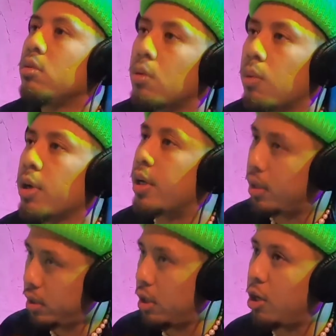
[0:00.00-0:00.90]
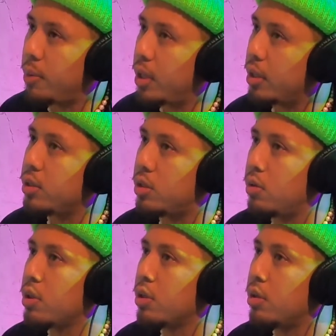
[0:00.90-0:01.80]
working. You know what I mean? Like you're
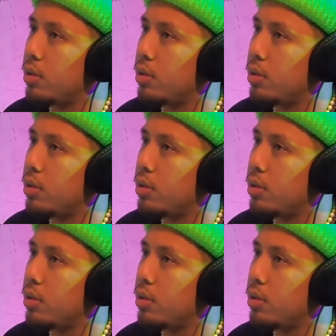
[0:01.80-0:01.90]
showing your